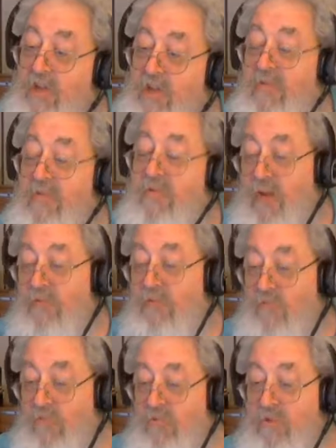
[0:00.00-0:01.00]
without
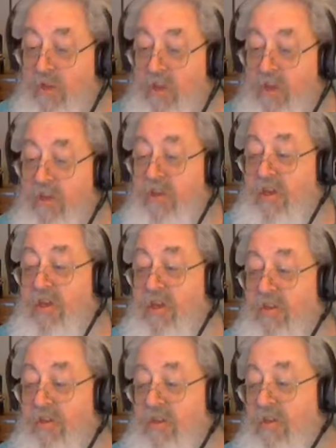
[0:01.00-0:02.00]
ruining
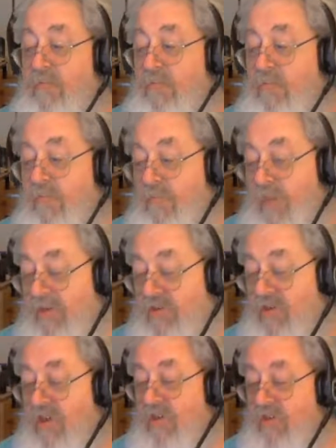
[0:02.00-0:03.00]
the
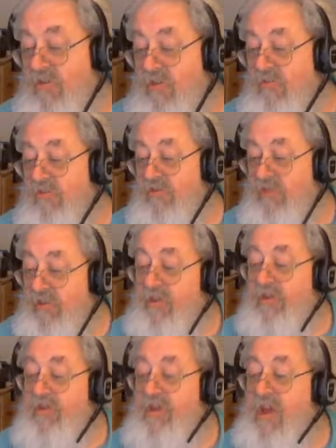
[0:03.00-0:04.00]
basic
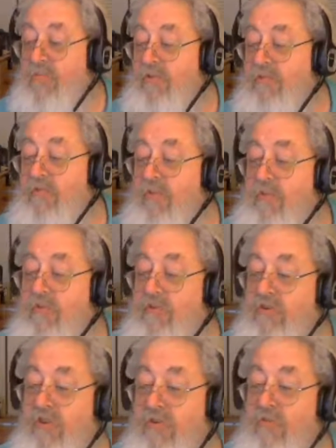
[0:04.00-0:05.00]
serious atmosphere of the
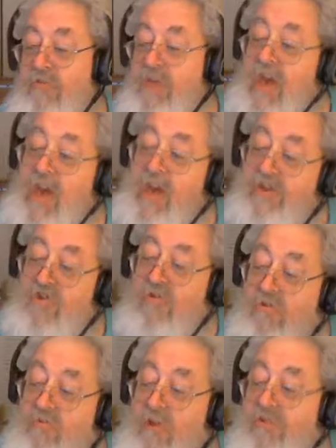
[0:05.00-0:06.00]
show. Yeah, I joke
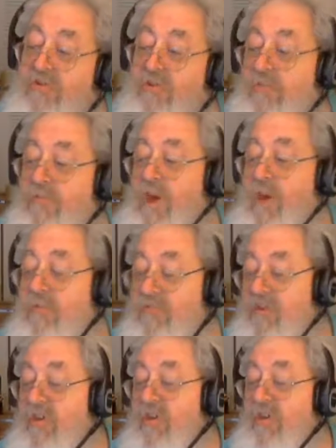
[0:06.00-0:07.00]
around sometimes,
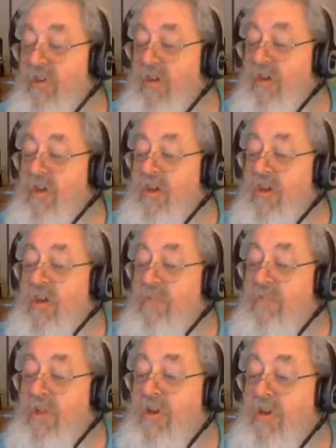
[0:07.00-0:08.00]

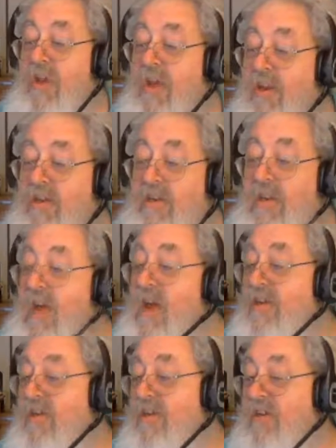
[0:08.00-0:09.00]
but not
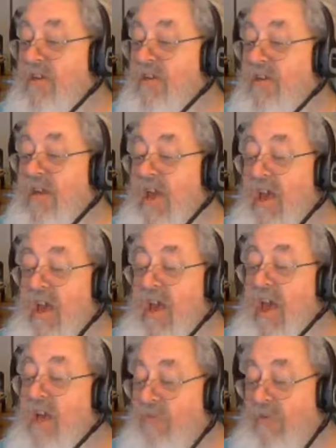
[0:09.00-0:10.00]

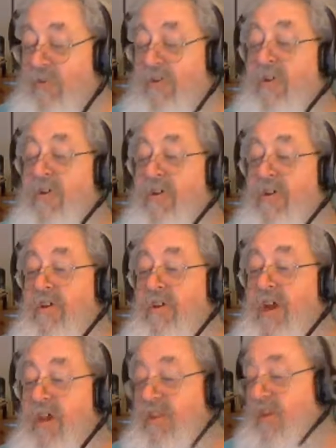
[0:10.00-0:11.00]
ever
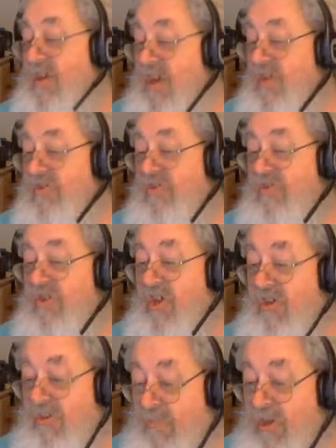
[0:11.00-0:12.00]
at the guest's
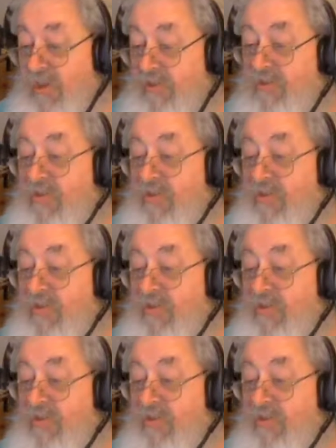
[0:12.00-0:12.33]
expense.